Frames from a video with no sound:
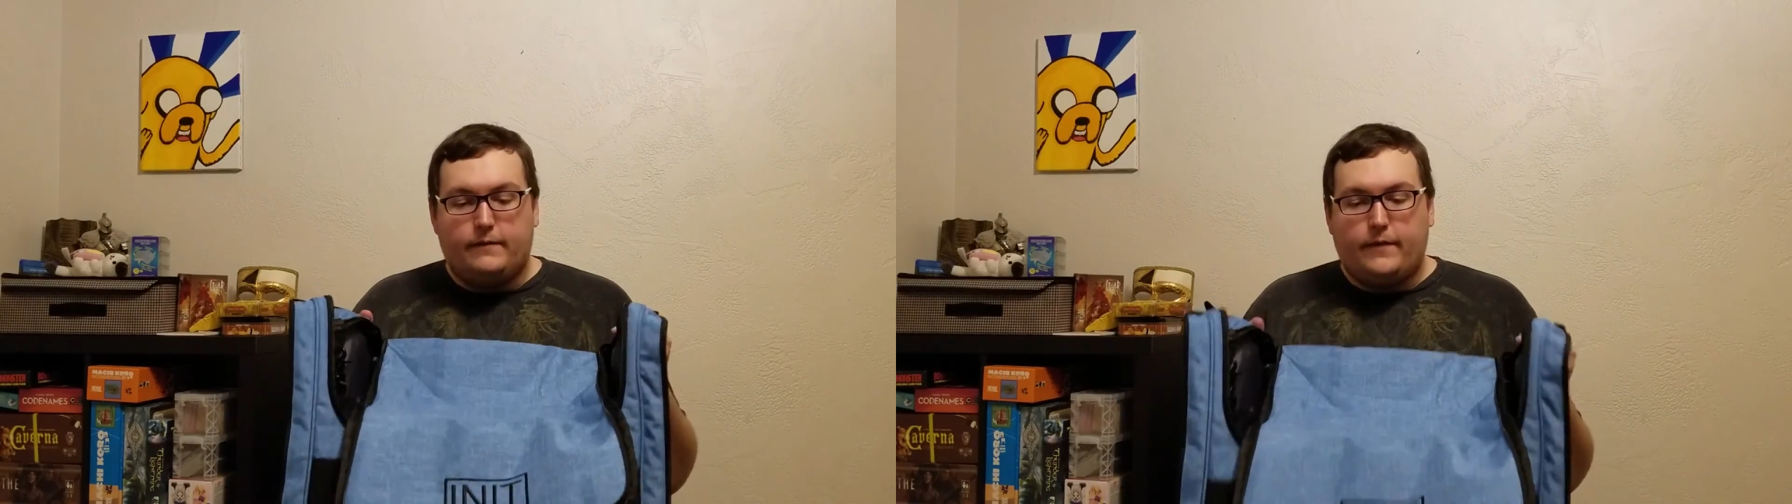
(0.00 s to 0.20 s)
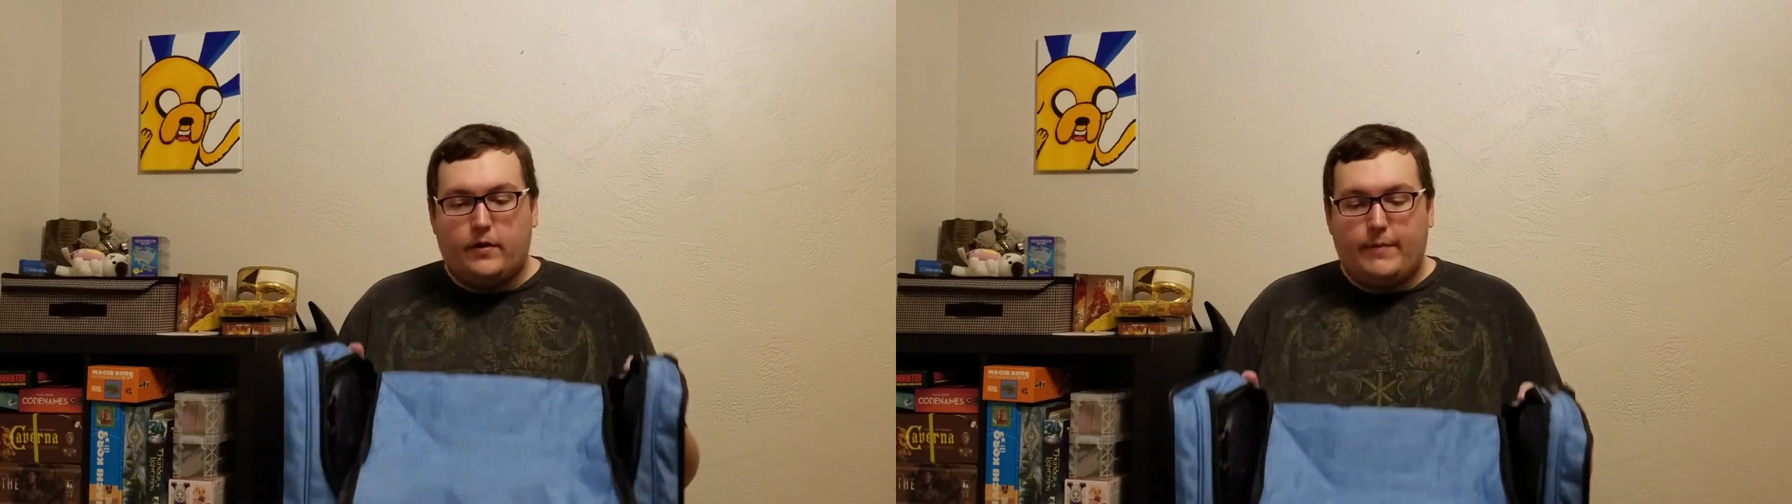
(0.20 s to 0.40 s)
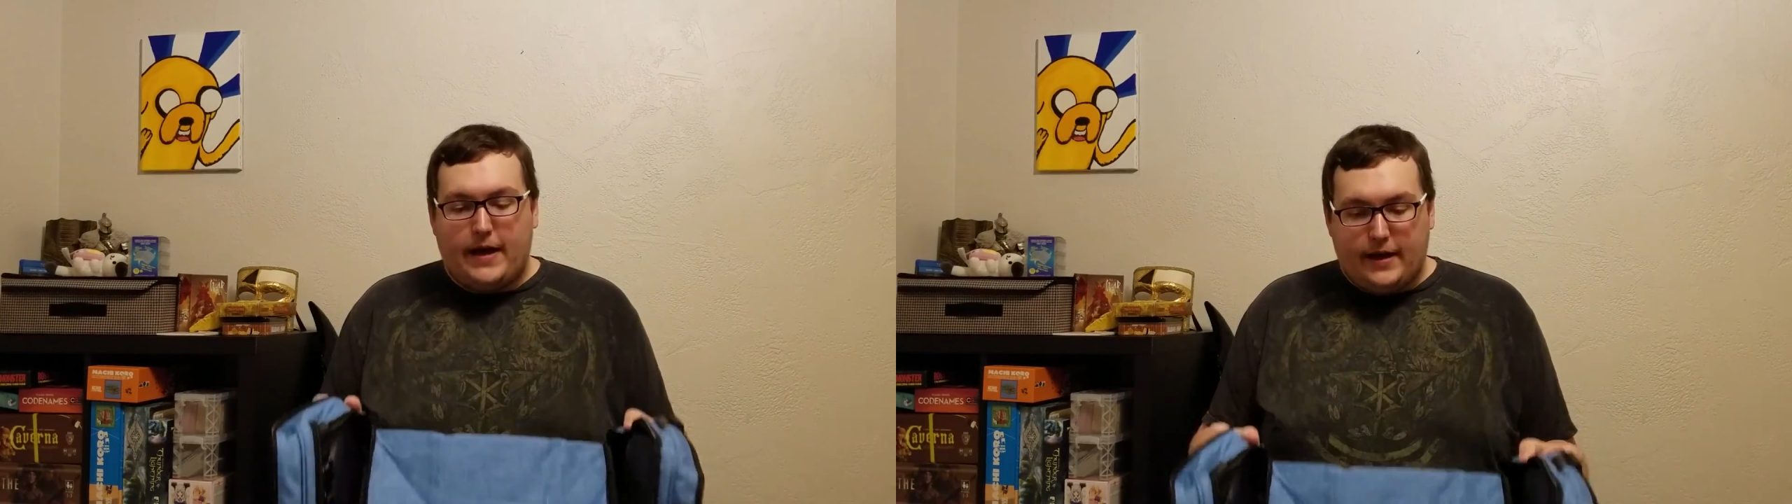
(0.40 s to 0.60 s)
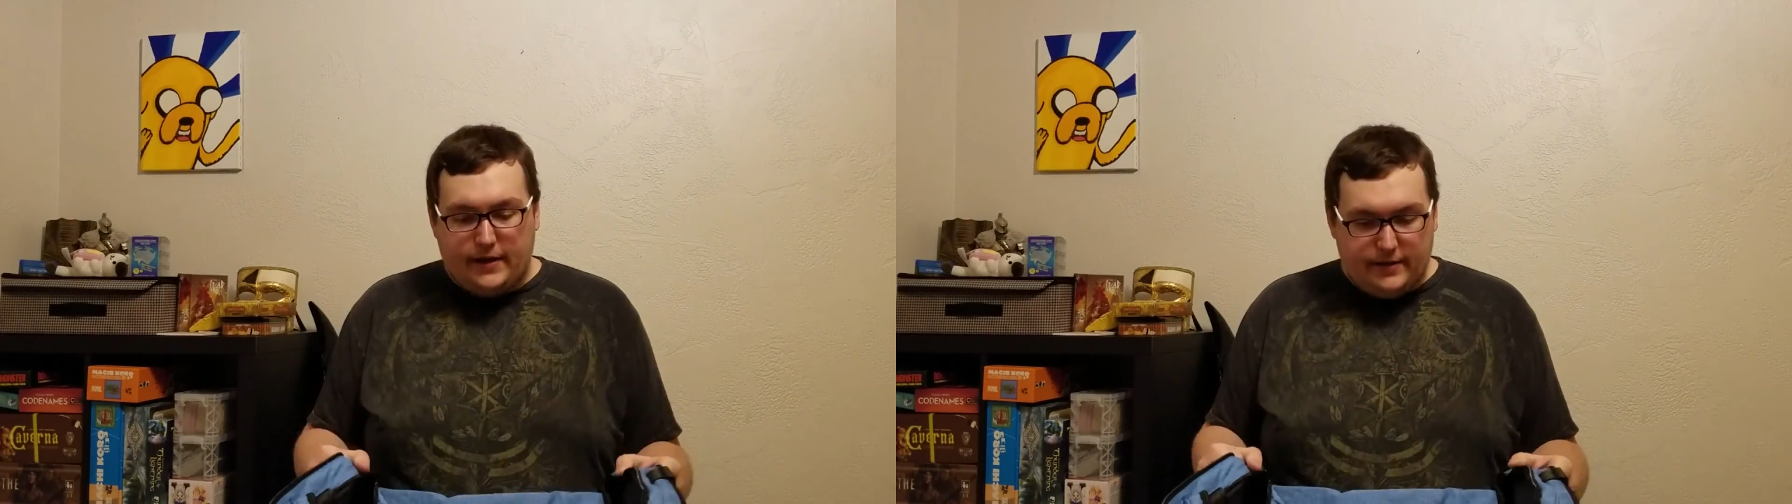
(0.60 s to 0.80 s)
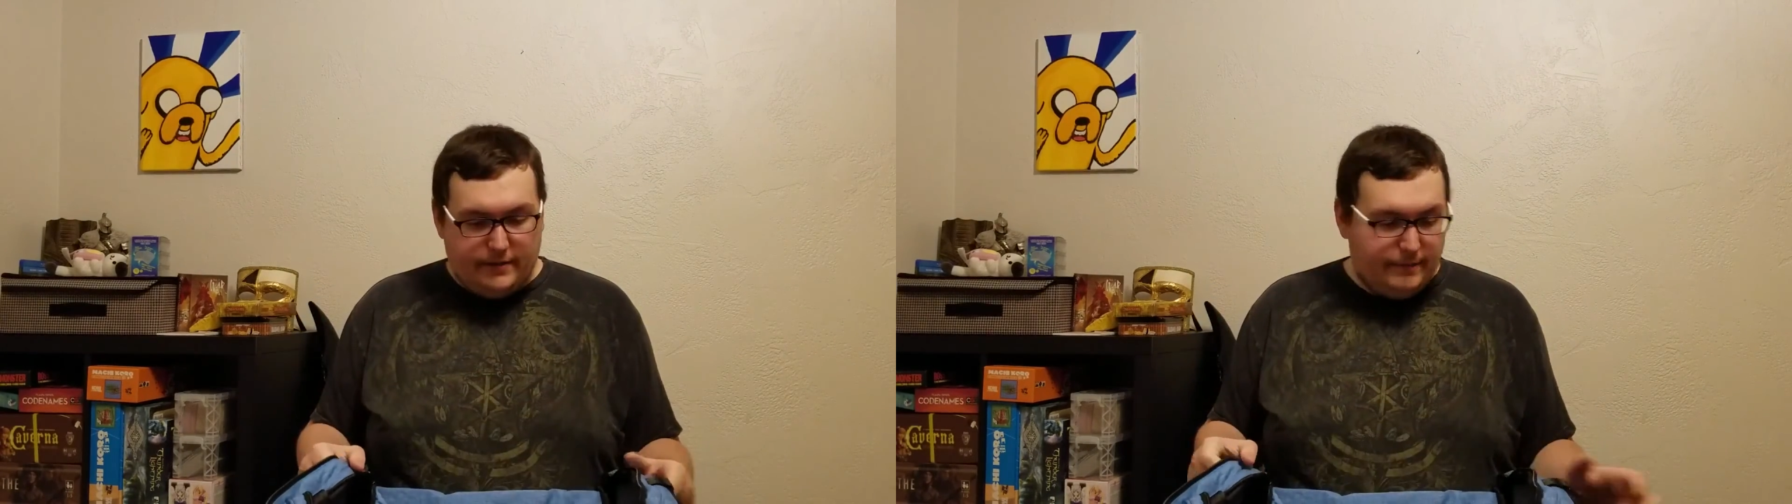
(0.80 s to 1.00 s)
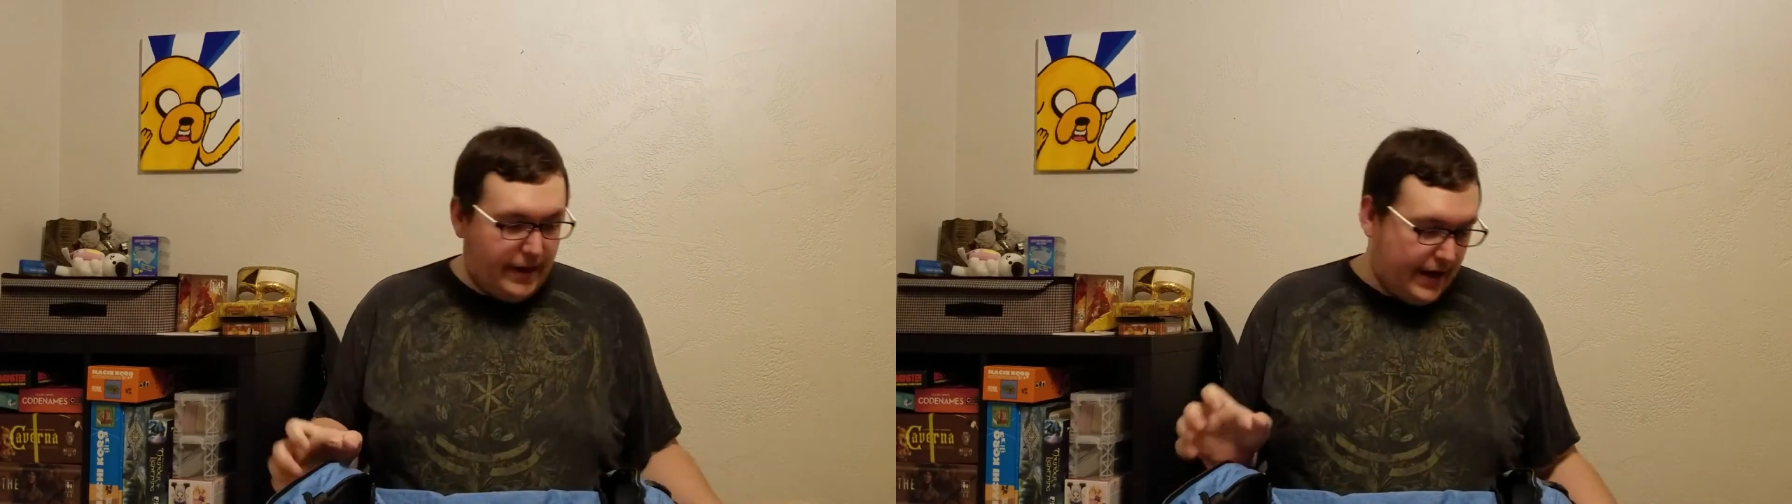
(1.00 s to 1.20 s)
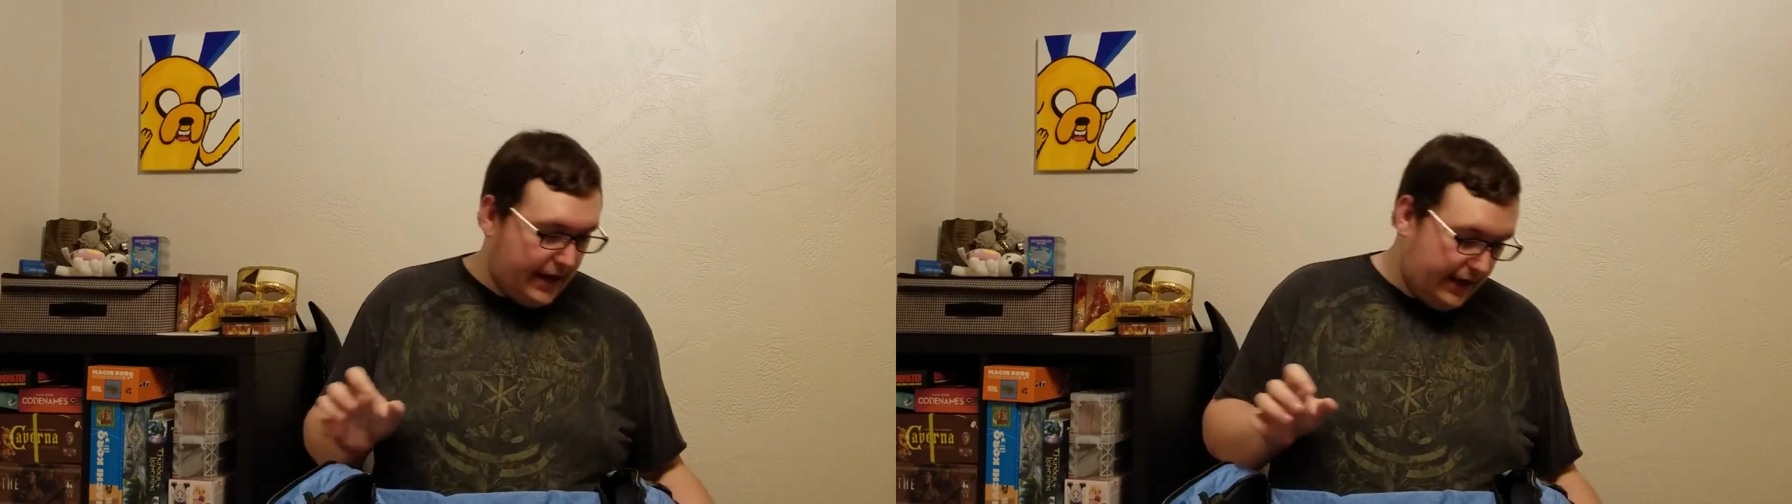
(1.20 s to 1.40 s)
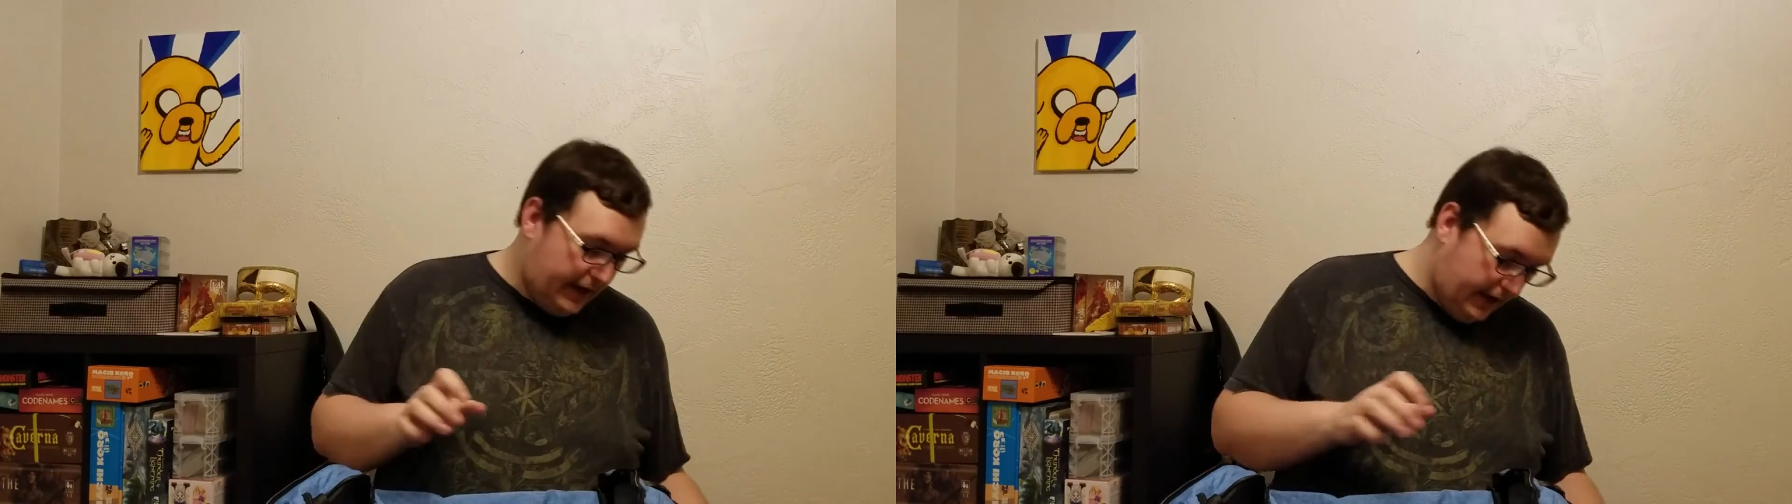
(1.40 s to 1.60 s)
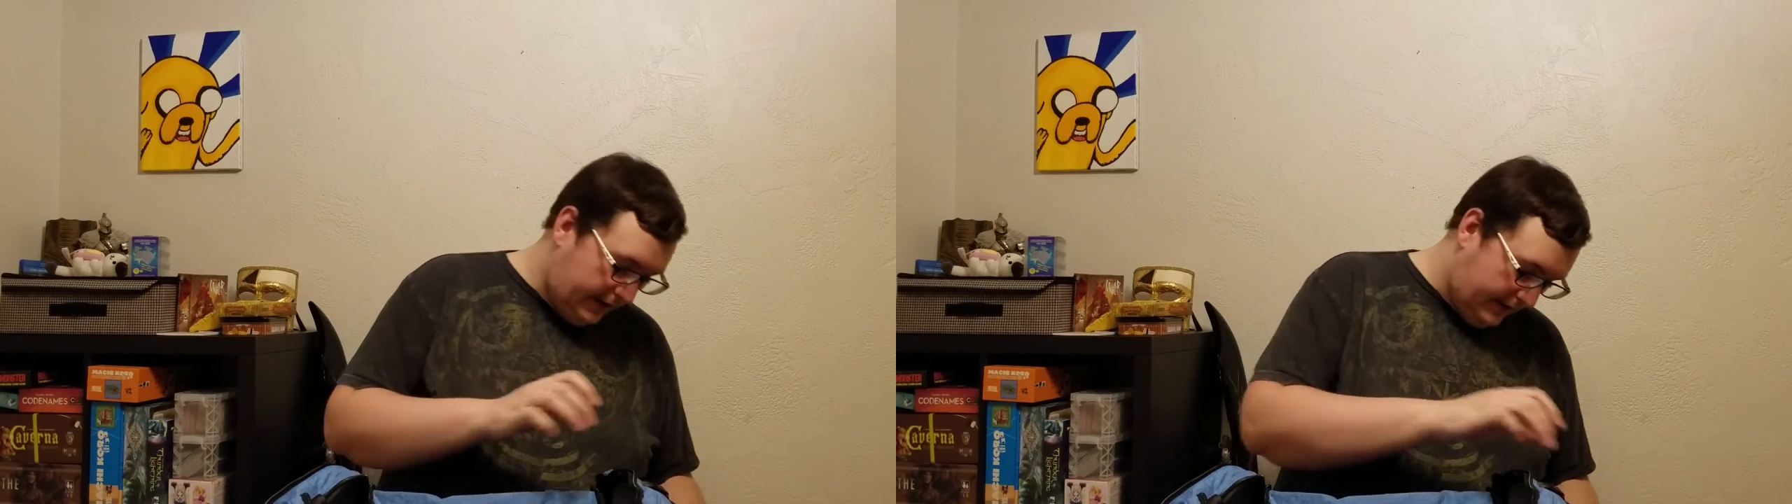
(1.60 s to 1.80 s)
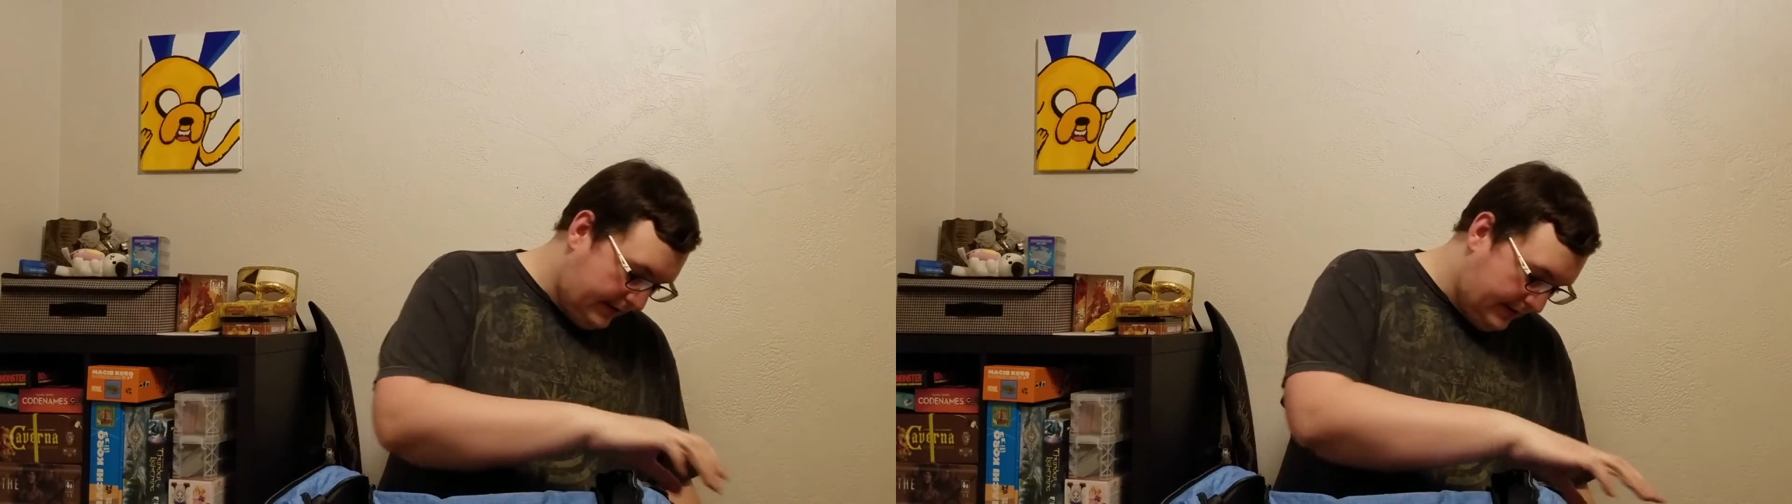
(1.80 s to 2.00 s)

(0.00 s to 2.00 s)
Vault Bag by INIT.